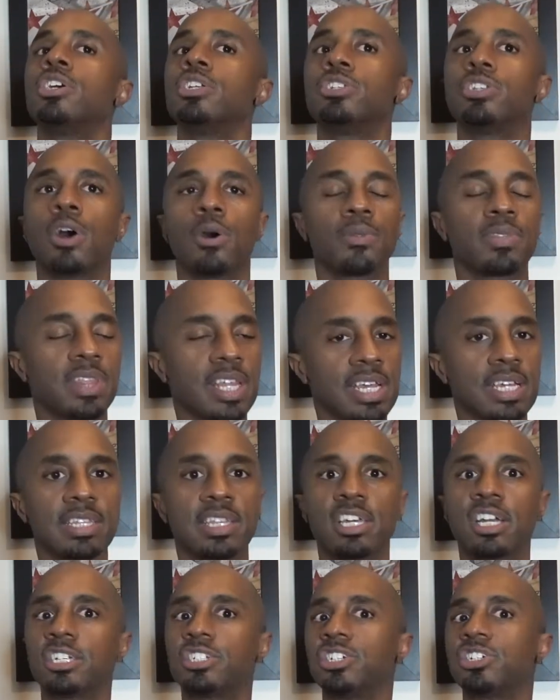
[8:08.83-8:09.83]
Don't think
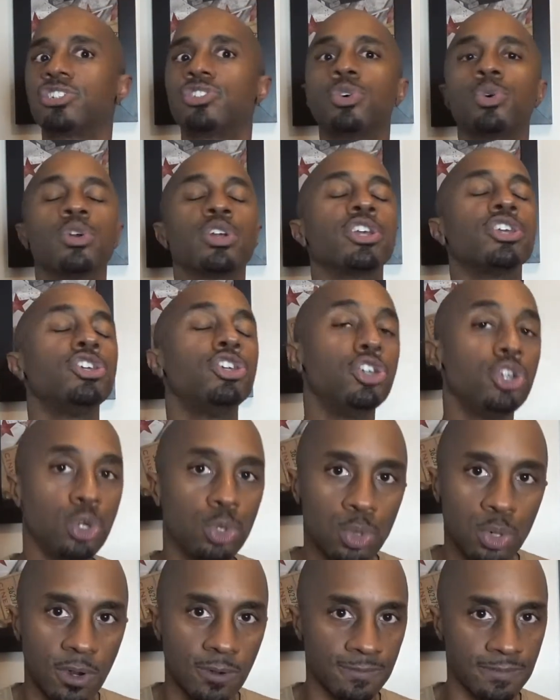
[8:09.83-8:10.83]
they're just doing
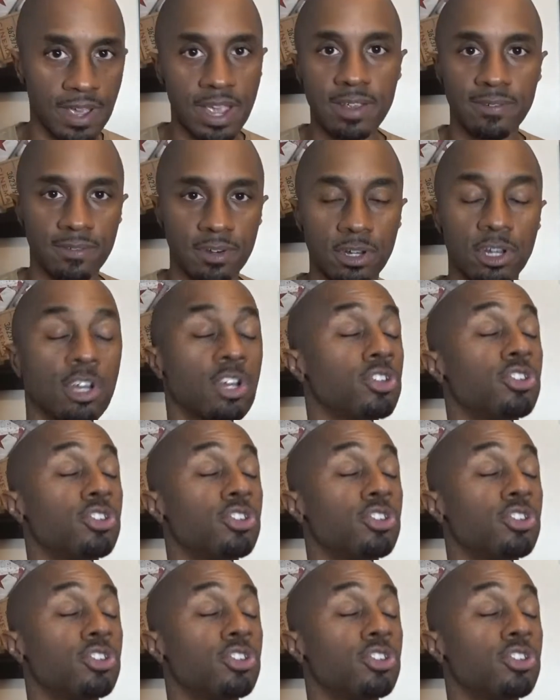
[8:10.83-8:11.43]
you a favor.